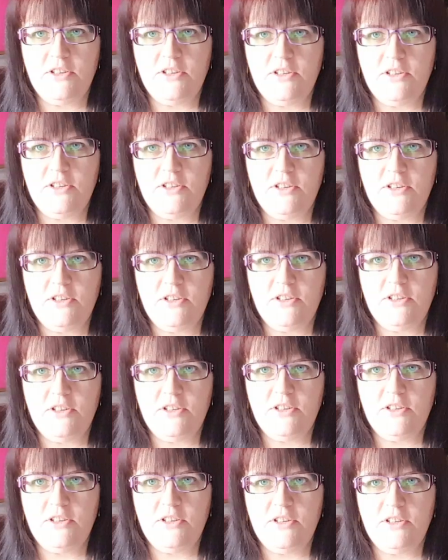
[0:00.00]
Good
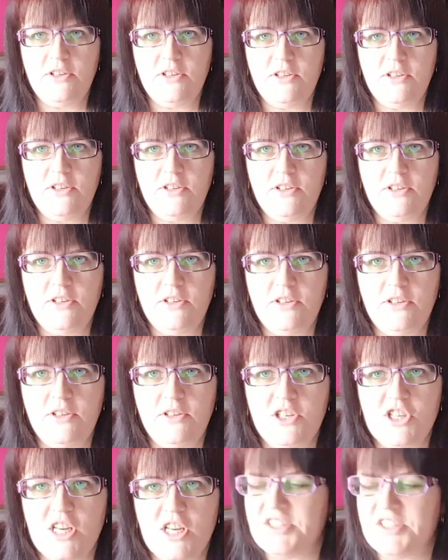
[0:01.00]
afternoon,
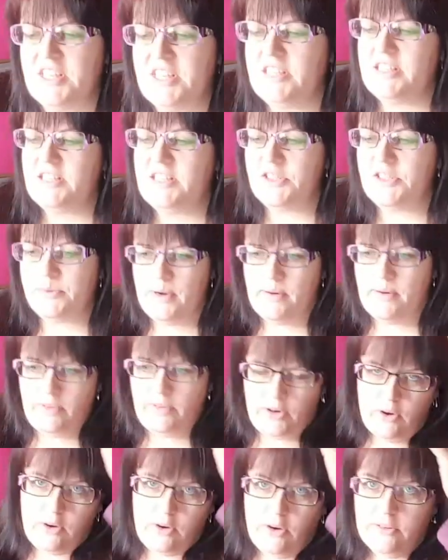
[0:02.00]
just. It is 12
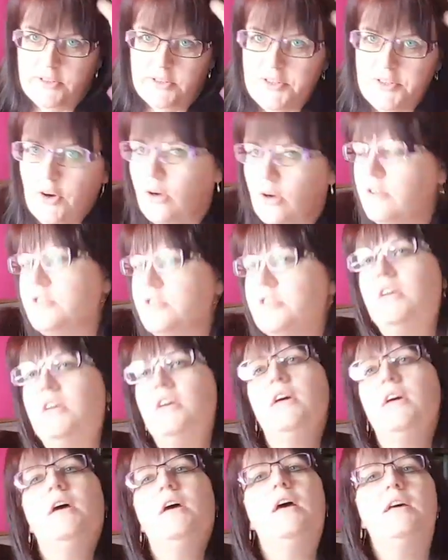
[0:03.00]
o'clock on the dot,
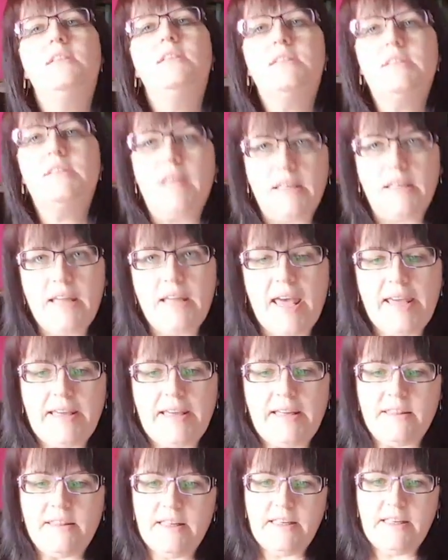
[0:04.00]

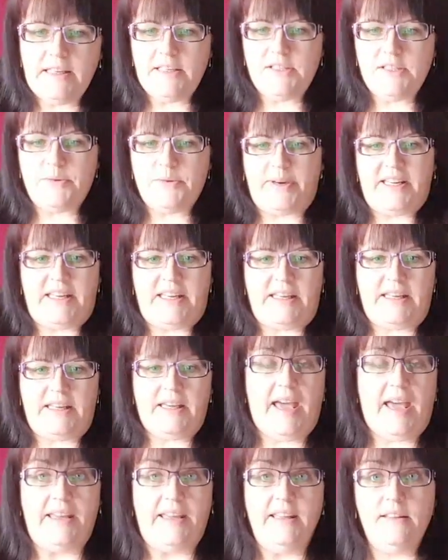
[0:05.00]
Sunday, the
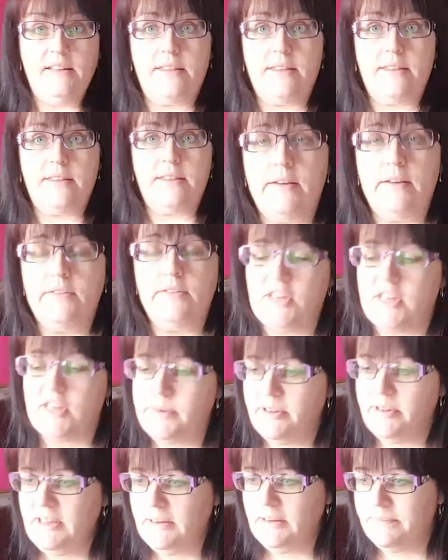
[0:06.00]
28th of
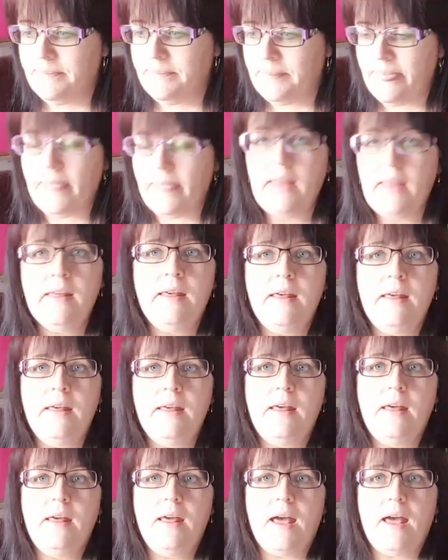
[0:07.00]
January.
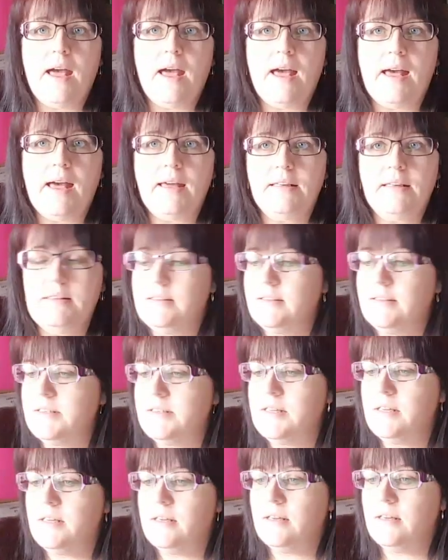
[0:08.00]

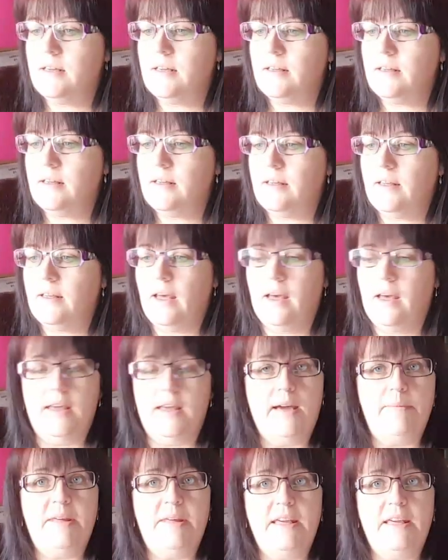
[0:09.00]
And I
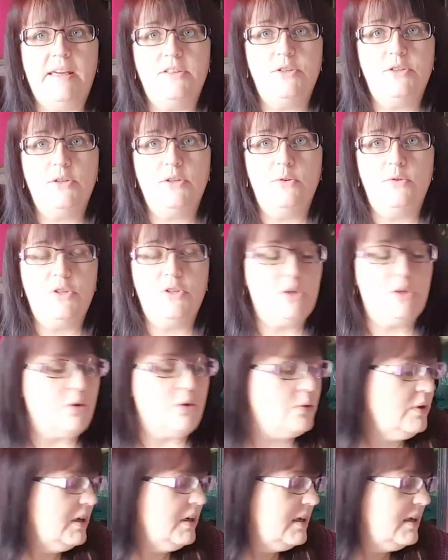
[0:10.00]
am here to
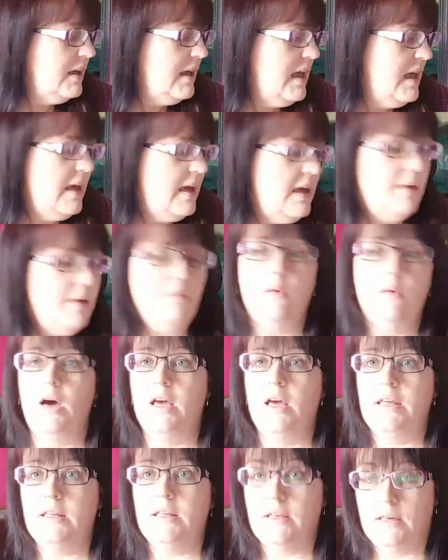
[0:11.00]
do
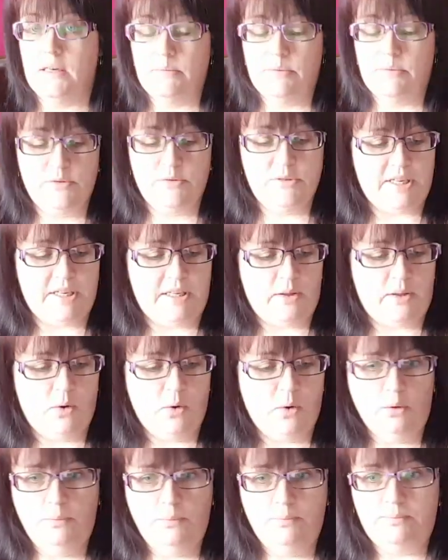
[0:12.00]
my car boot sale
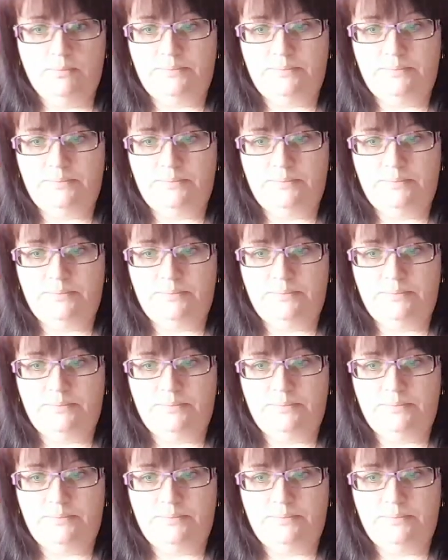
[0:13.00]
haul.